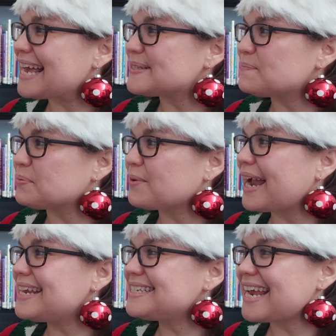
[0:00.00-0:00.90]
as
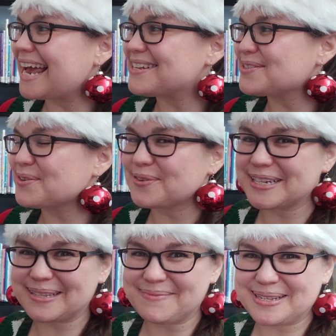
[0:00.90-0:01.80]
bright as
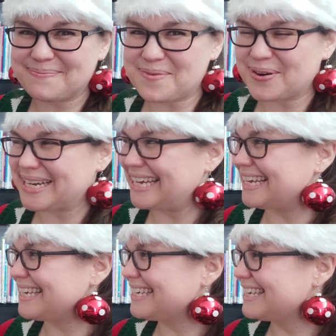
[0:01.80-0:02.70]
Christmas morning.